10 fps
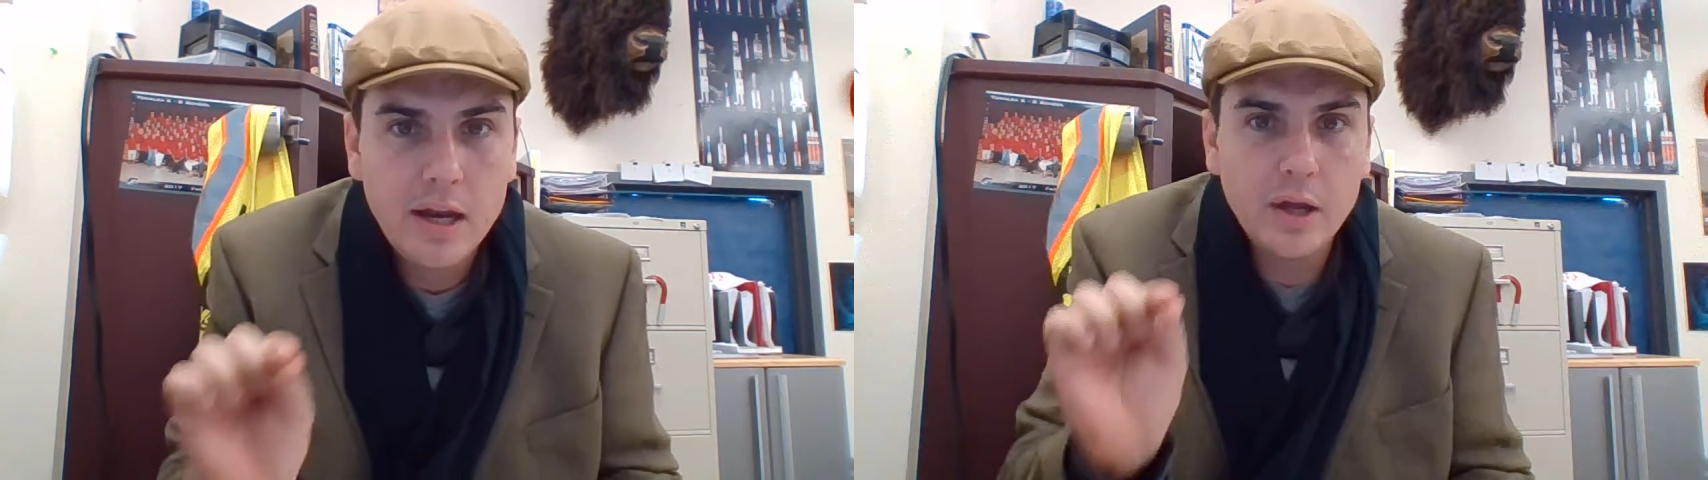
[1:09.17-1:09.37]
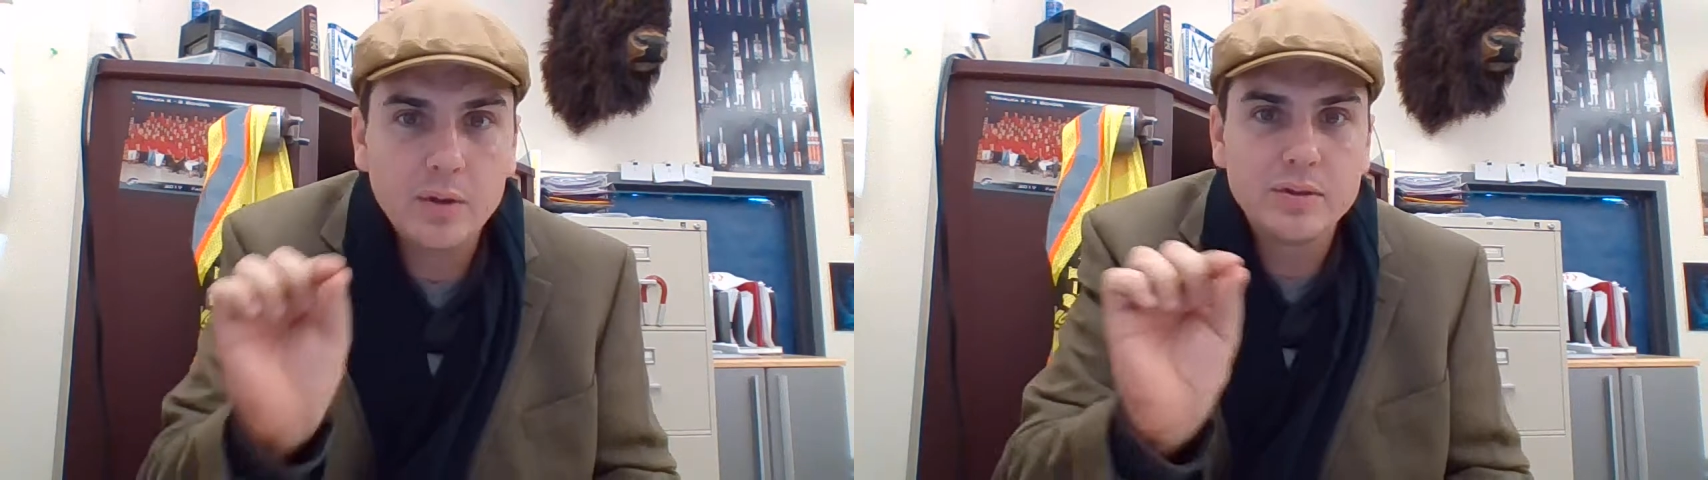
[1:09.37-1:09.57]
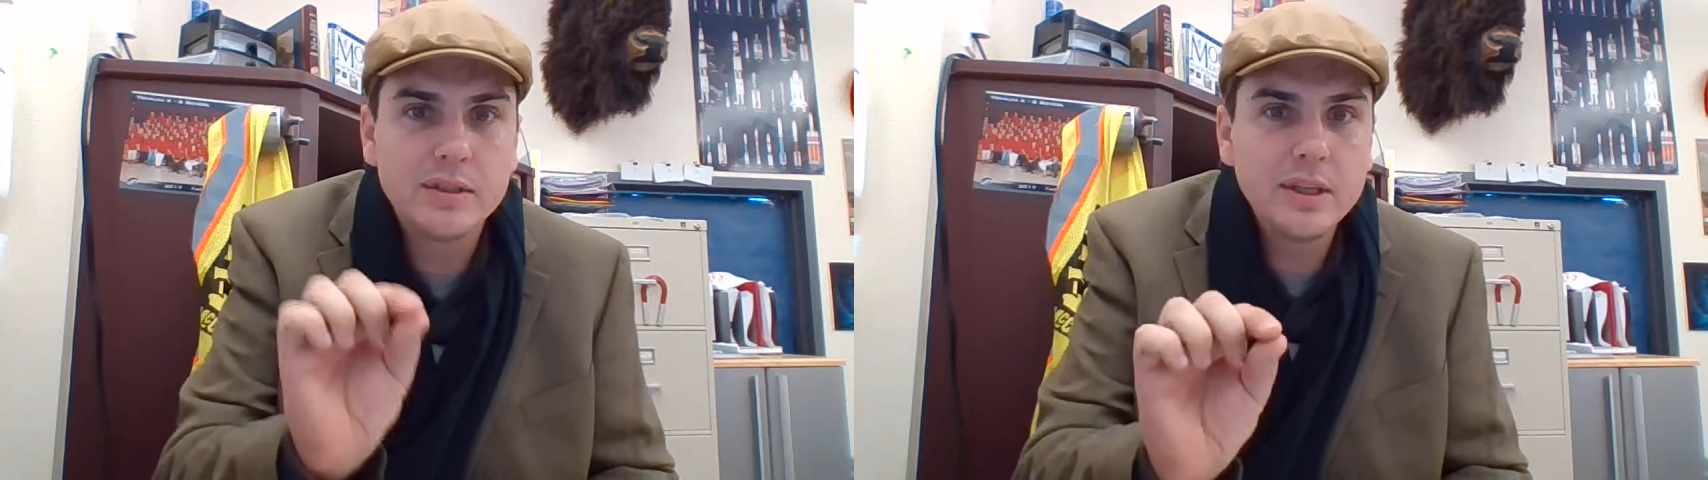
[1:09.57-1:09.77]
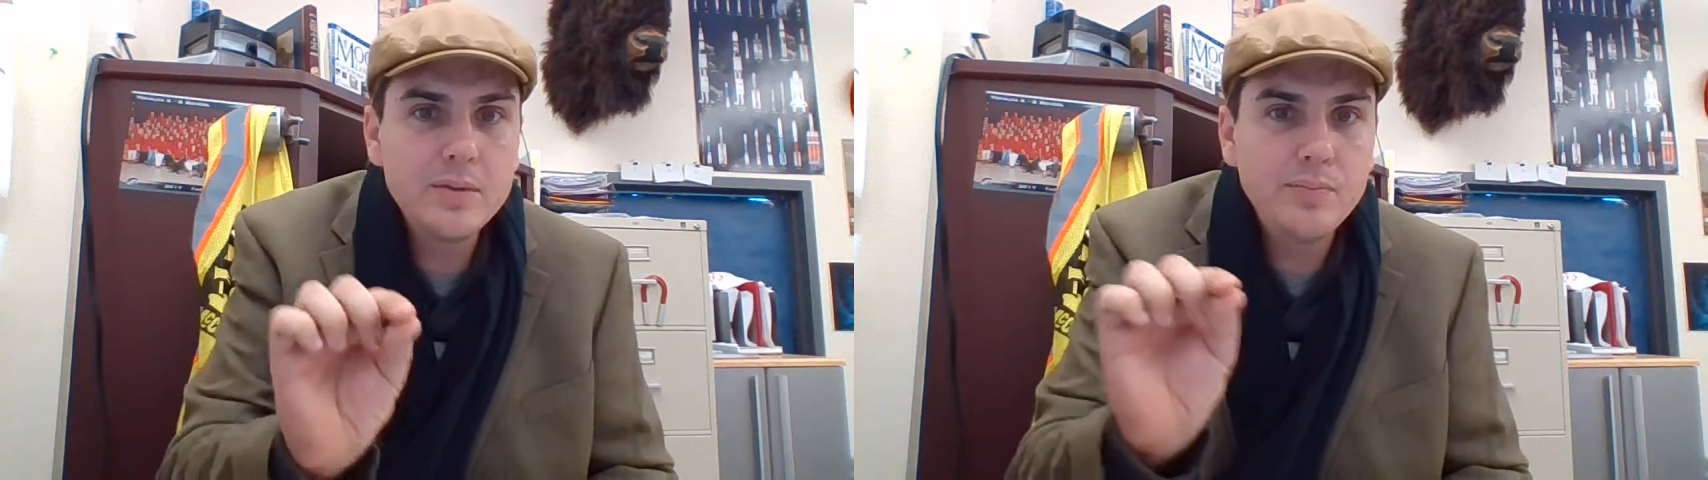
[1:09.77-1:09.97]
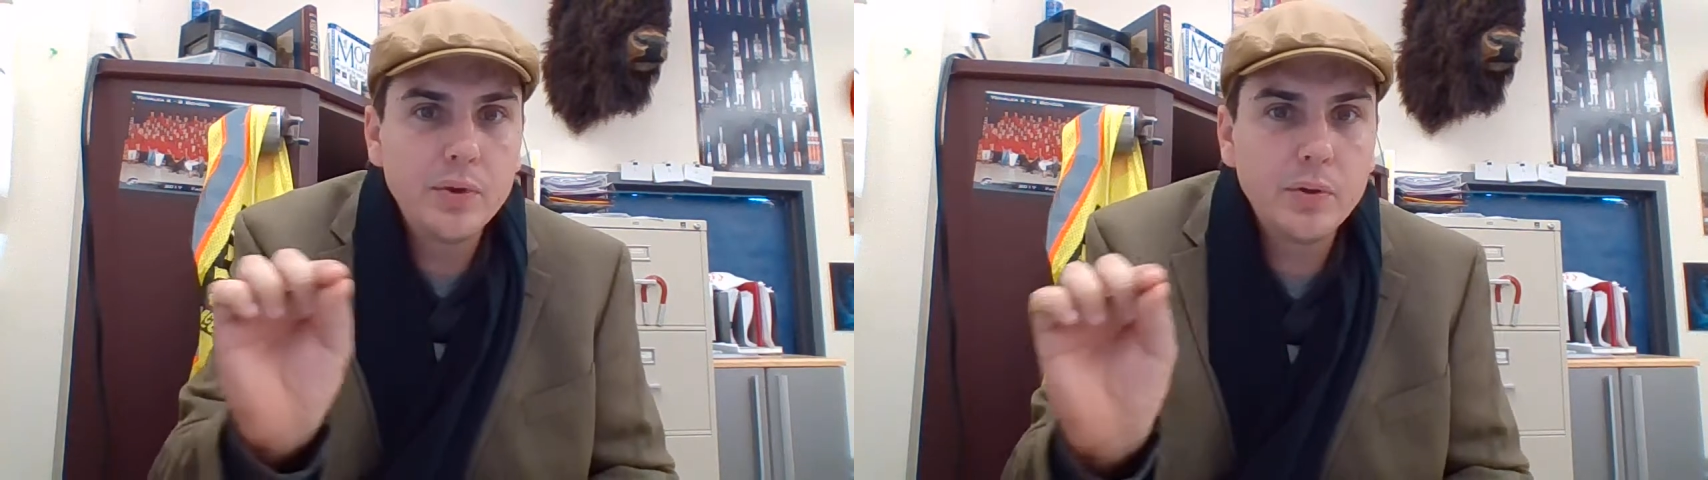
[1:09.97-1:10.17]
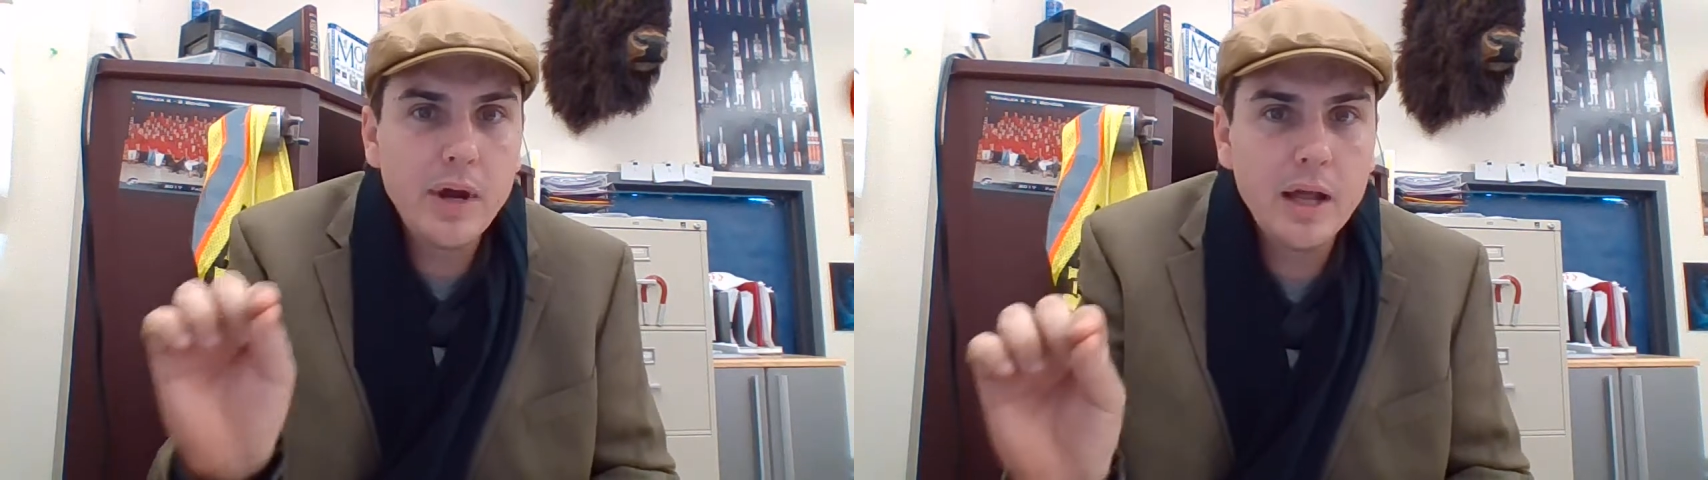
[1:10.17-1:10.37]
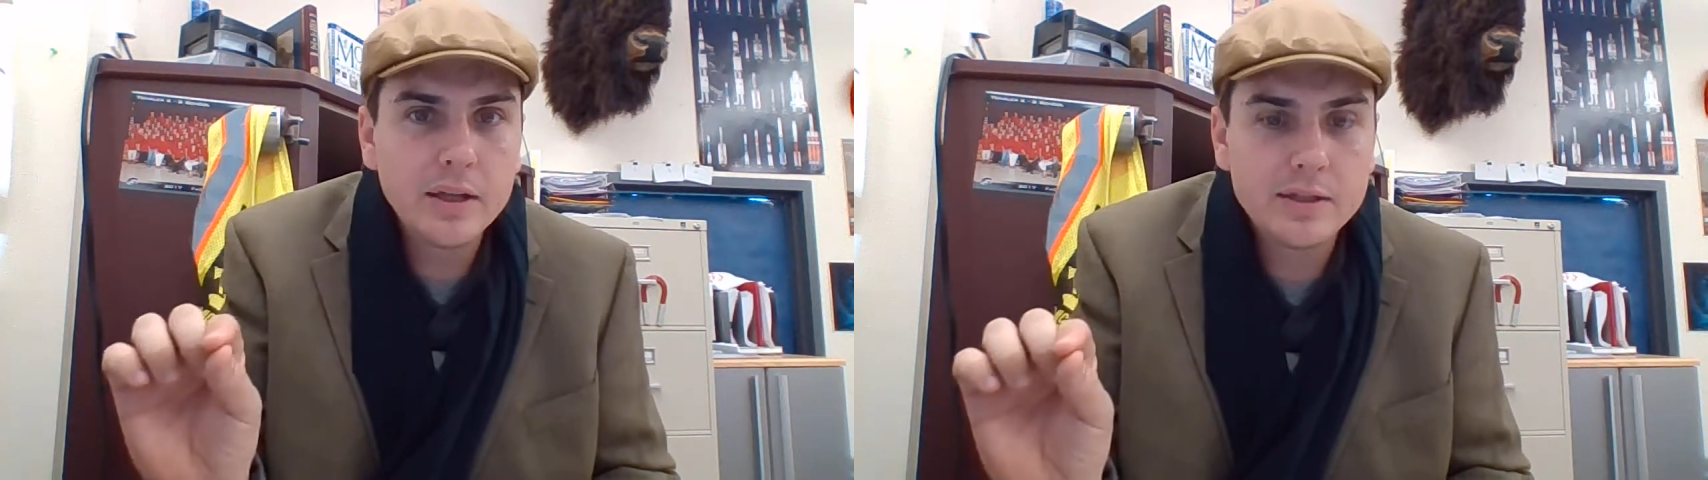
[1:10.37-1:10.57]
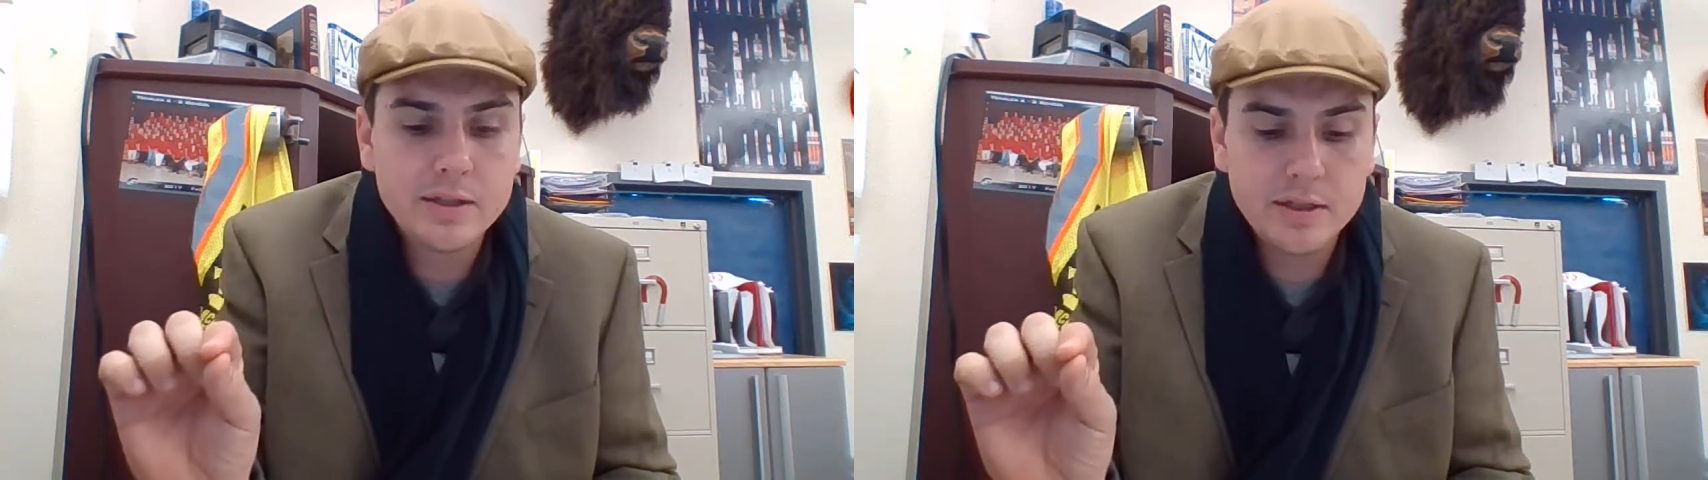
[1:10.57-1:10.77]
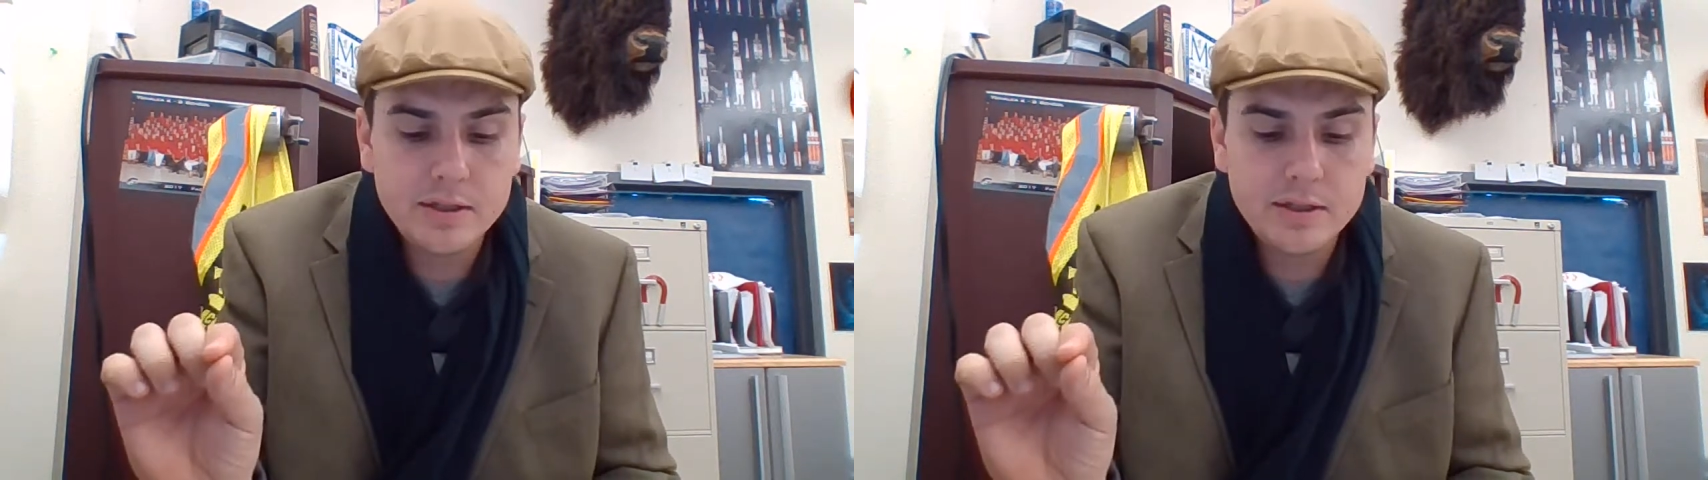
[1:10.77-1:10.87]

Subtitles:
Now, sleep paralysis,